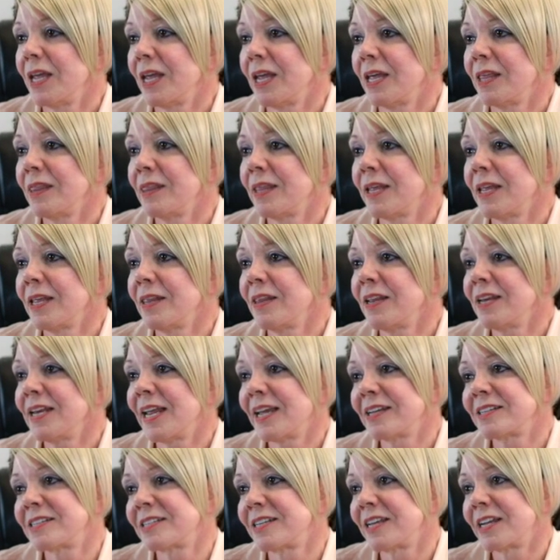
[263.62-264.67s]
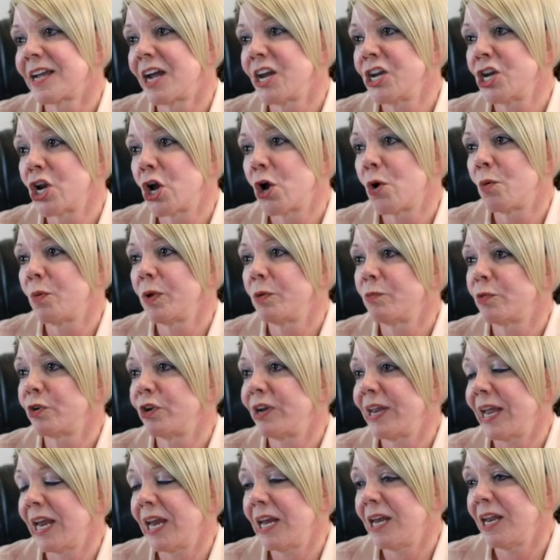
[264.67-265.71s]
And then the next thing I know, when
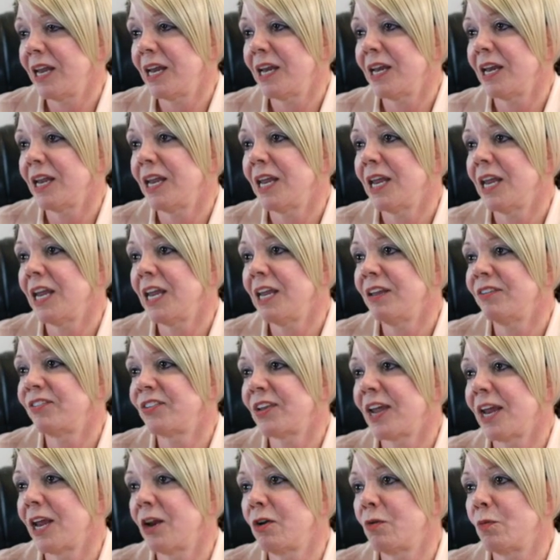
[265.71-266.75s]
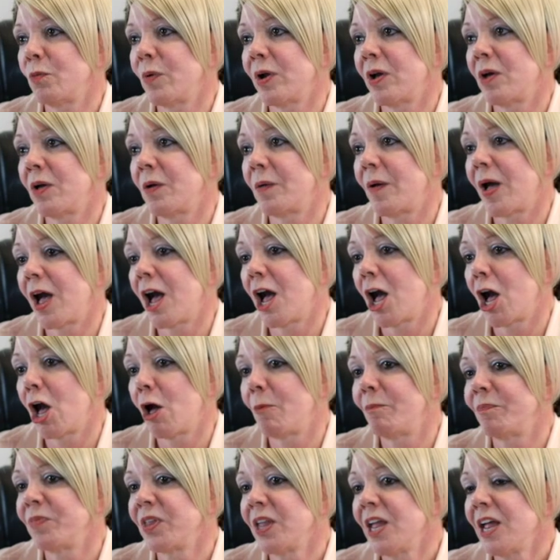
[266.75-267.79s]
we're dating, he's saying, well,
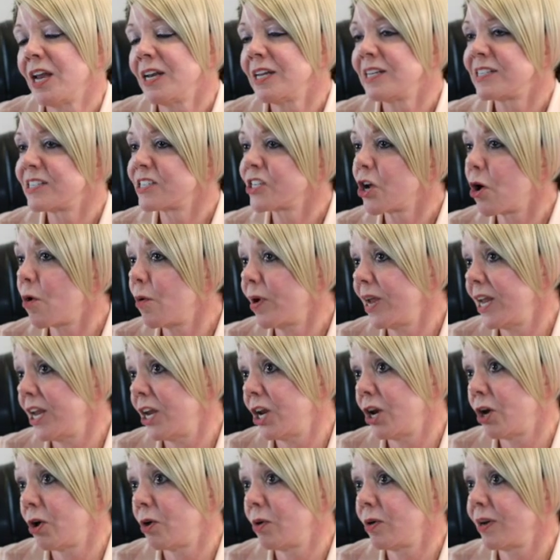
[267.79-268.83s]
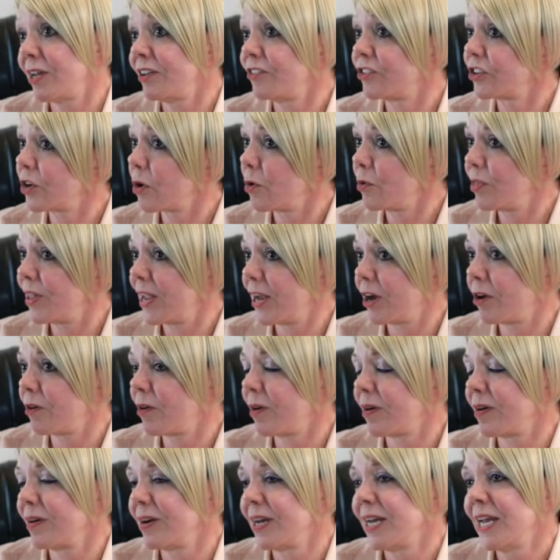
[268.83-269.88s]
let's go here, let's go
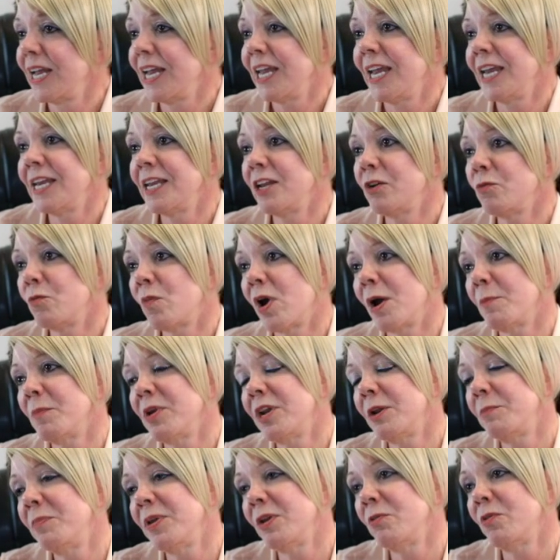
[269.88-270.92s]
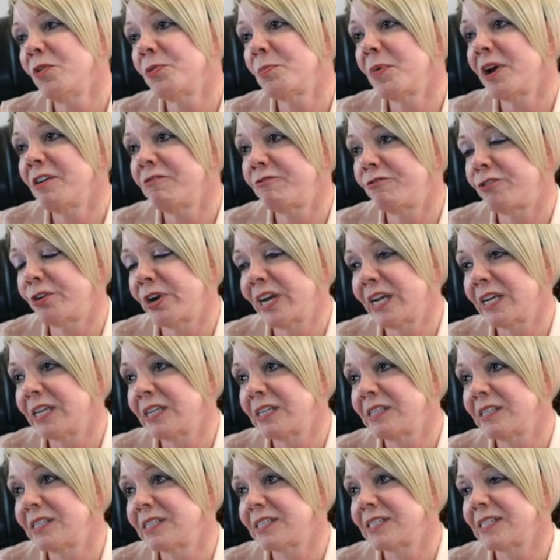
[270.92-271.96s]
there. He didn't want me to be with my
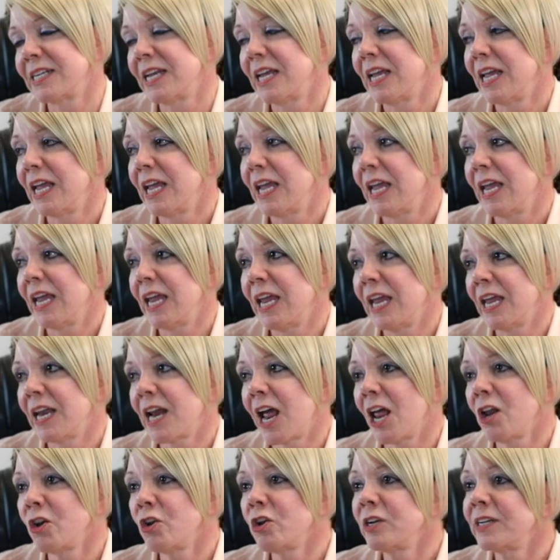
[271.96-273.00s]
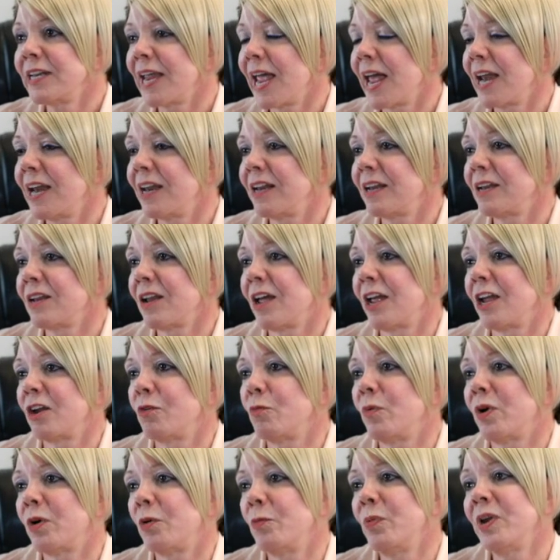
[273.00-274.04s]
friends. And I looked at it
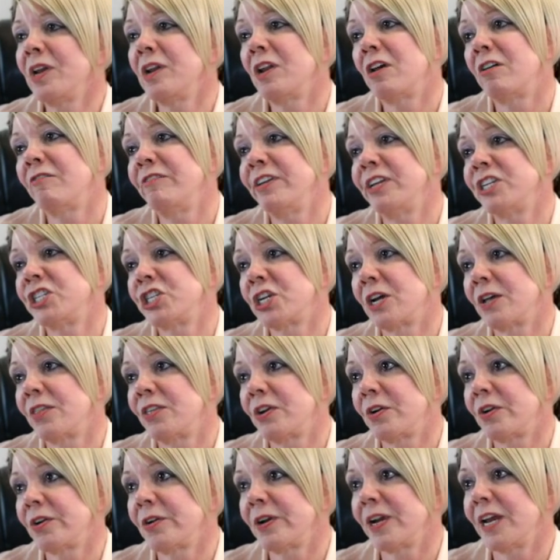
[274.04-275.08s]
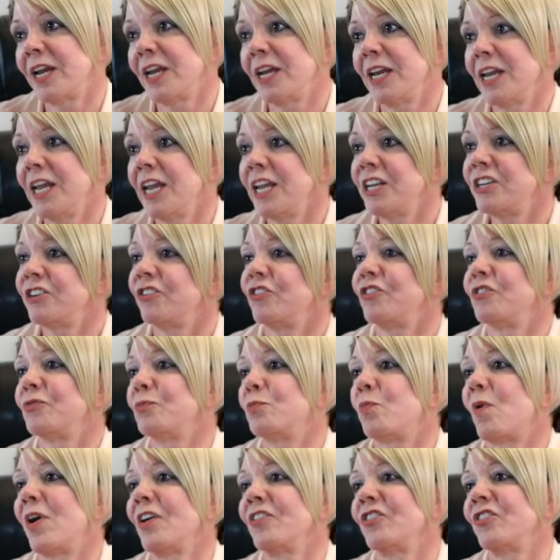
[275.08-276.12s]
like, well, we love each other, and he
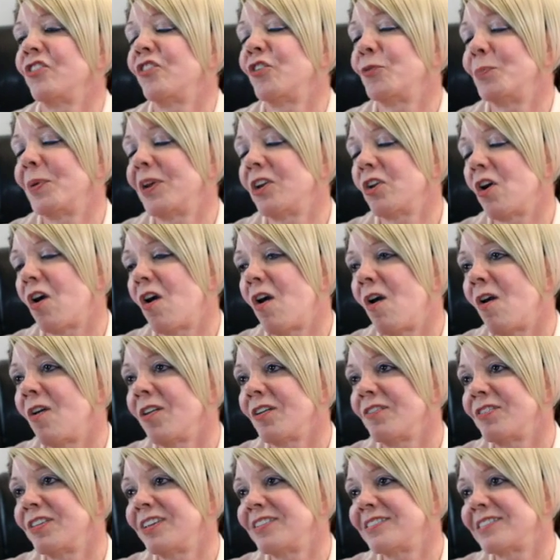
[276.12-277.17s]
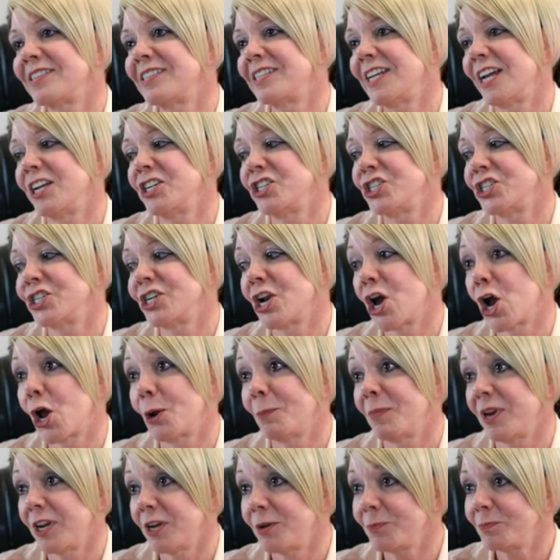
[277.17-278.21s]
just wants to spend all of this attention
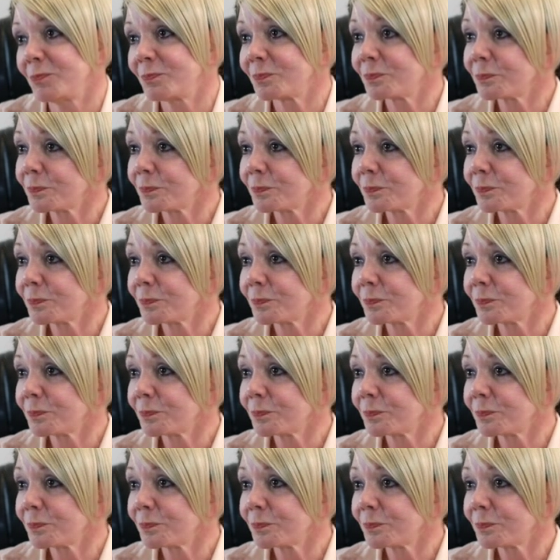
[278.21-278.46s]
on me.